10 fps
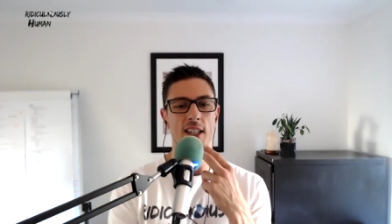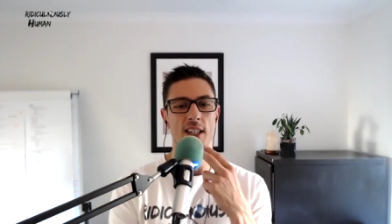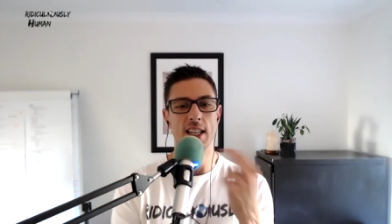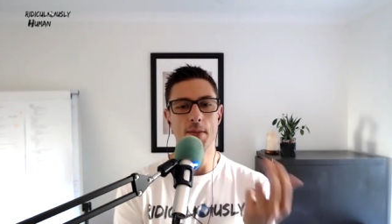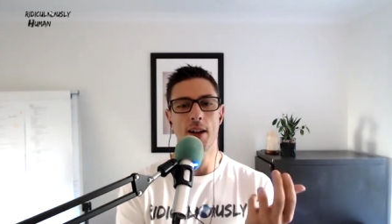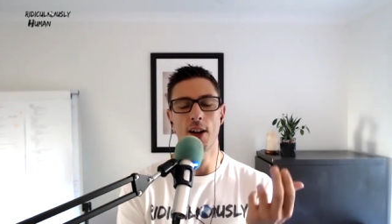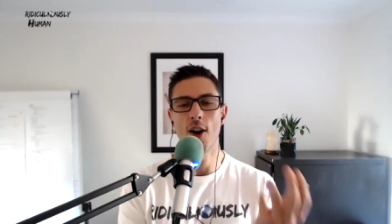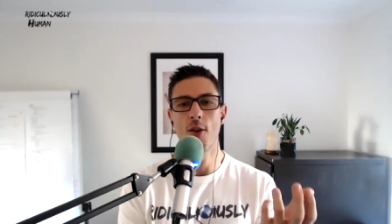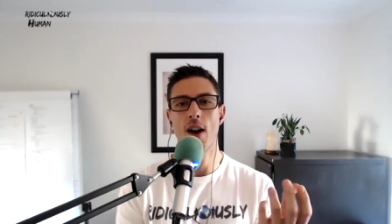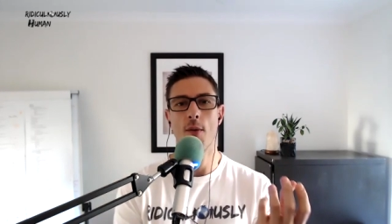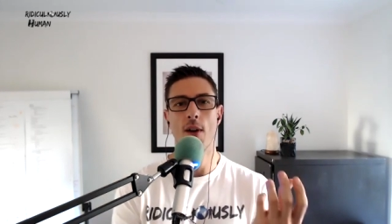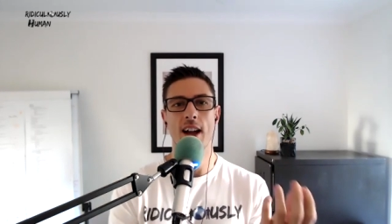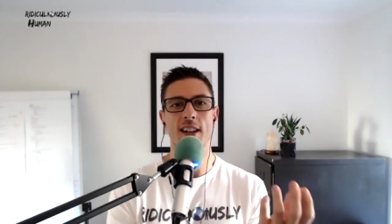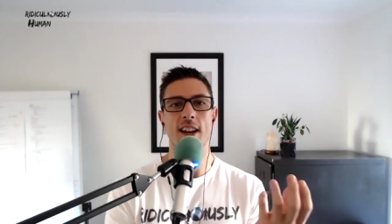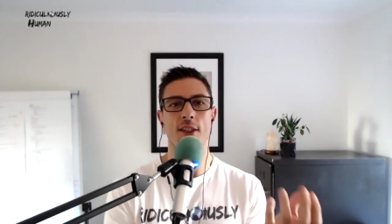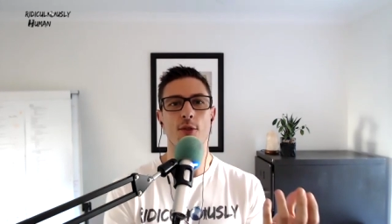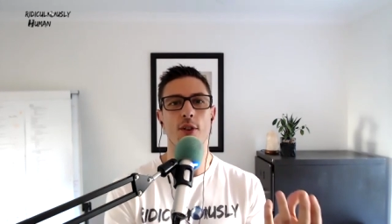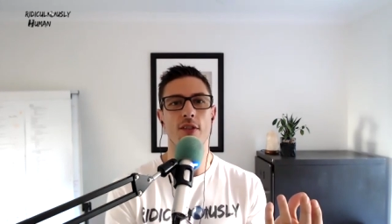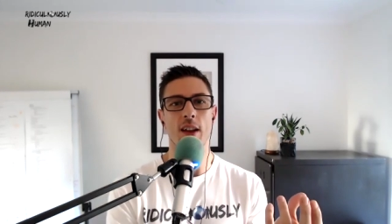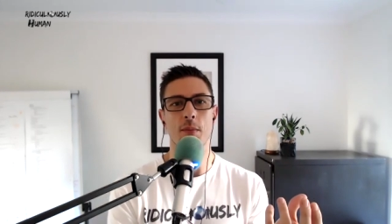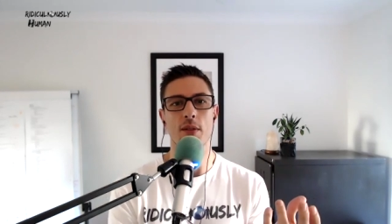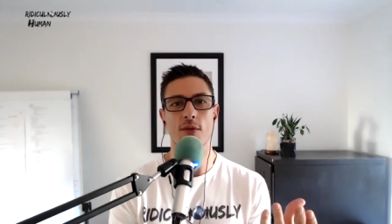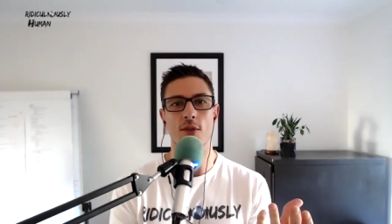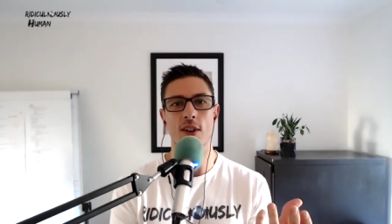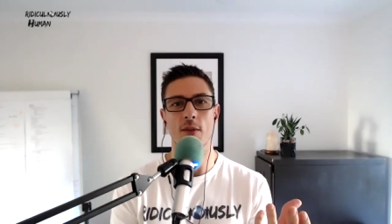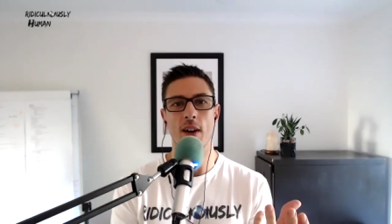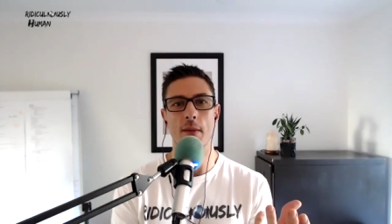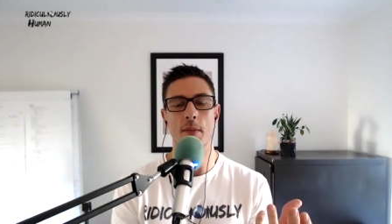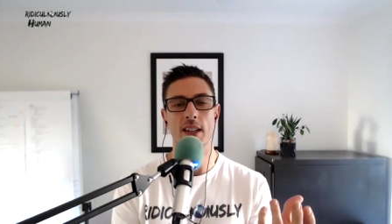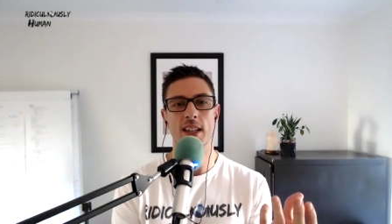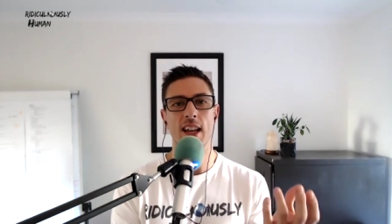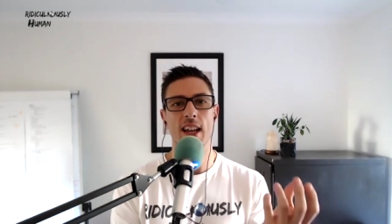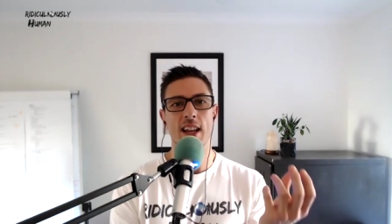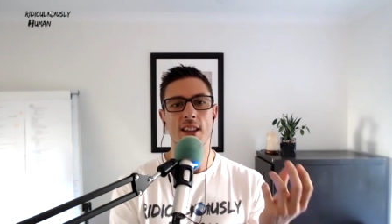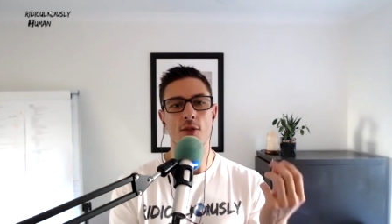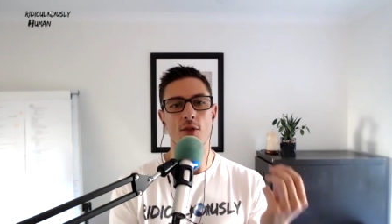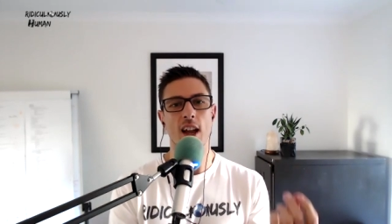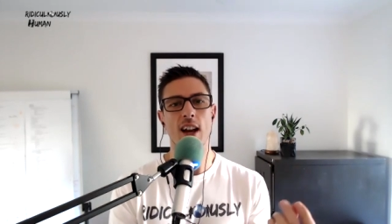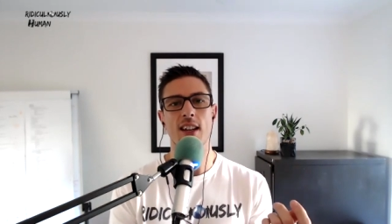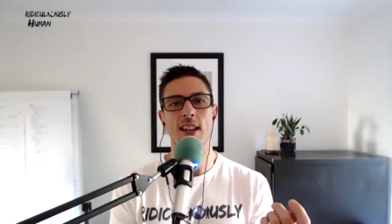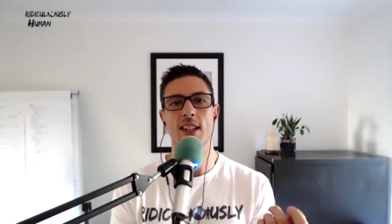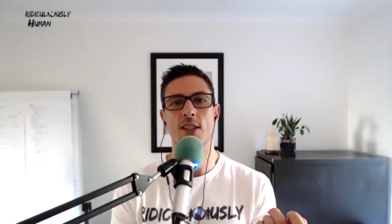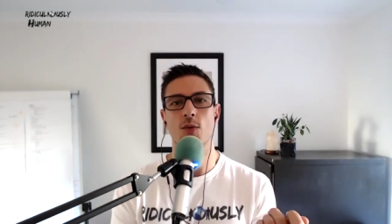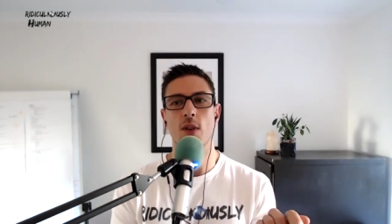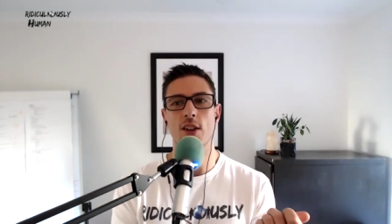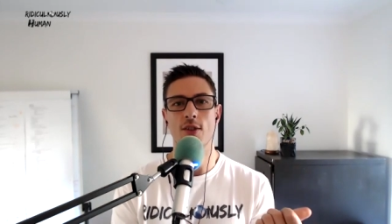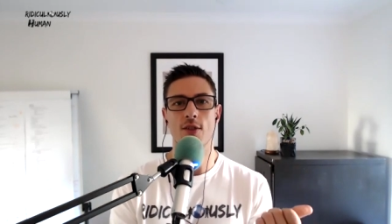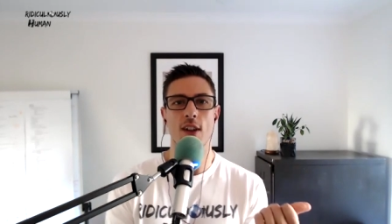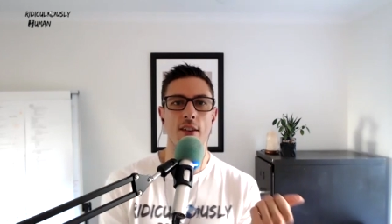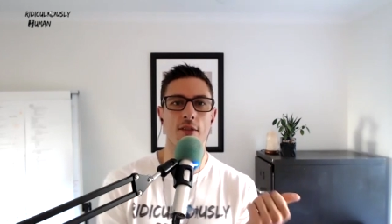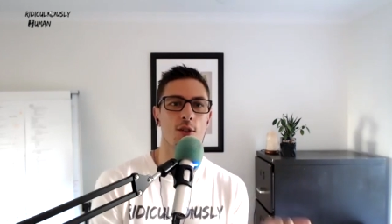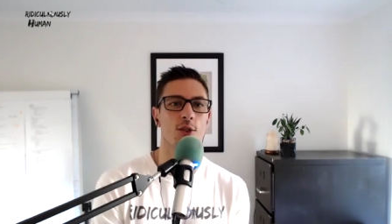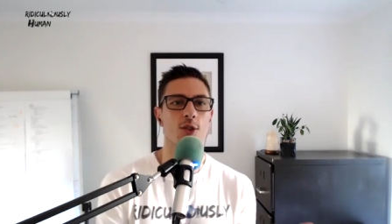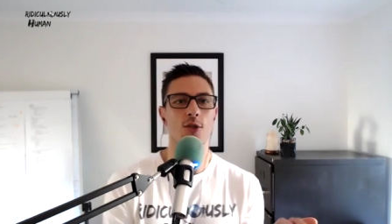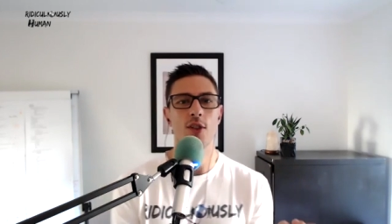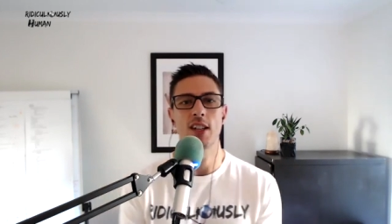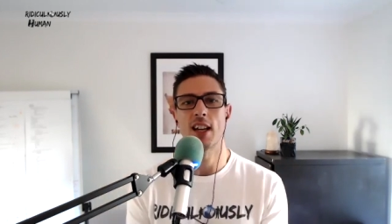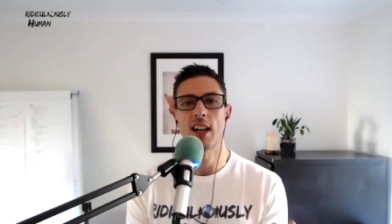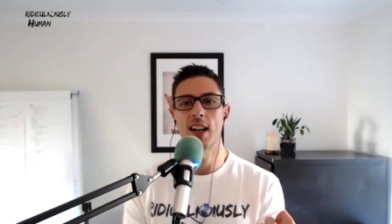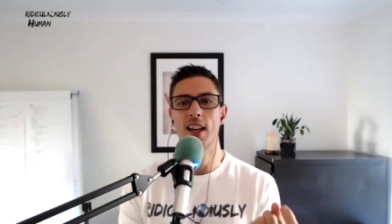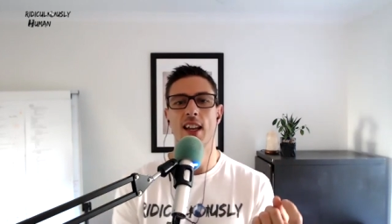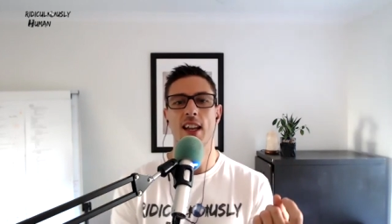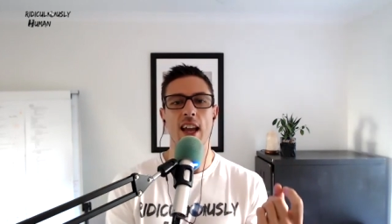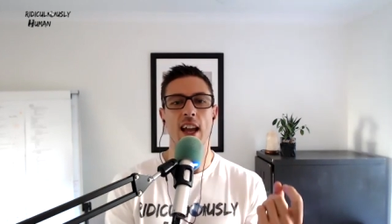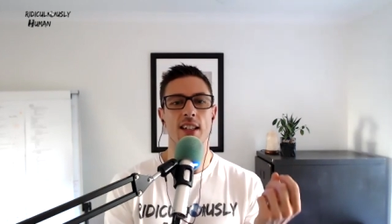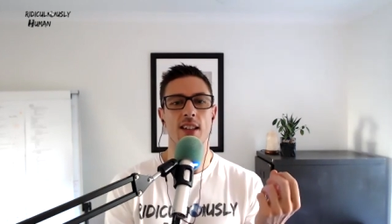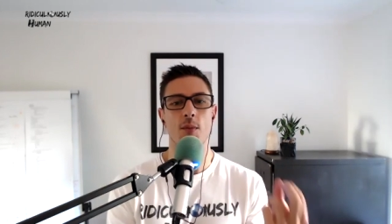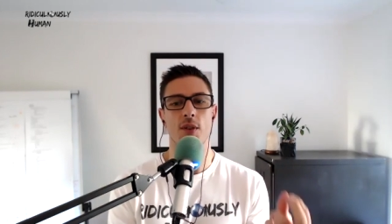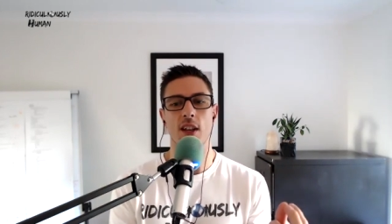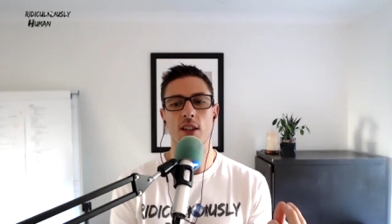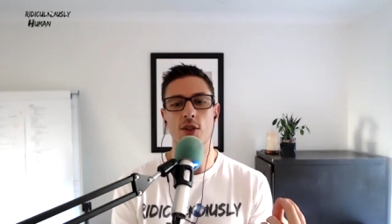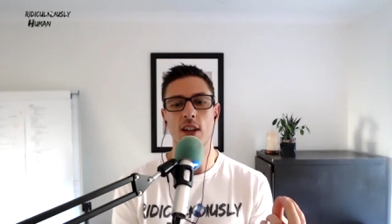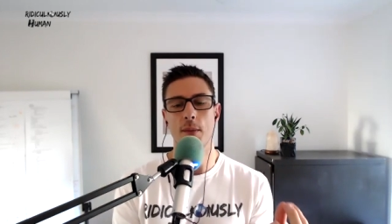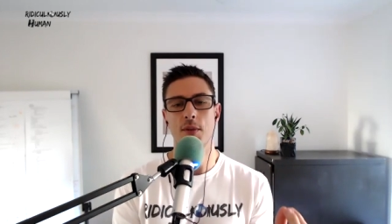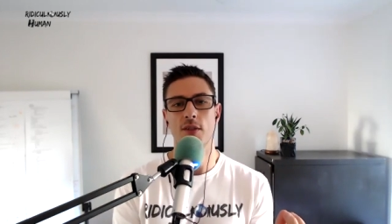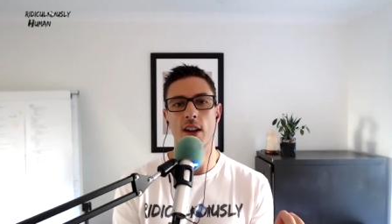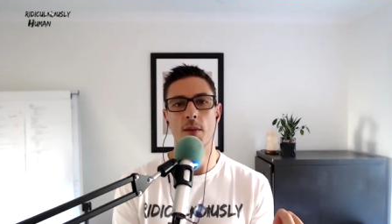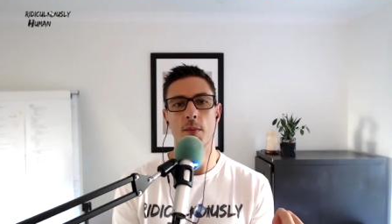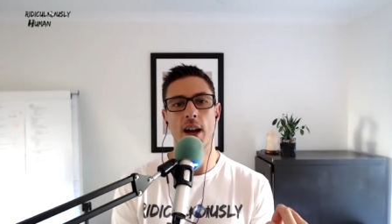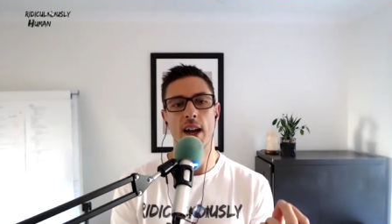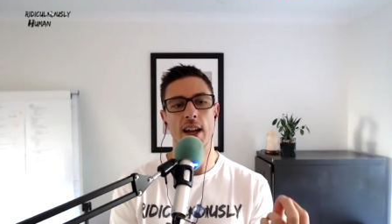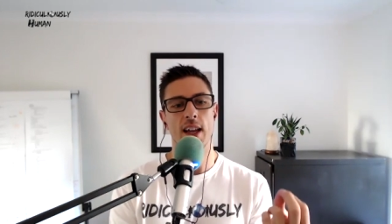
it seem like, oh, wow, why hadn't I thought of that before in a way? But the reality is when you have a good storyteller and someone that you're captivated by,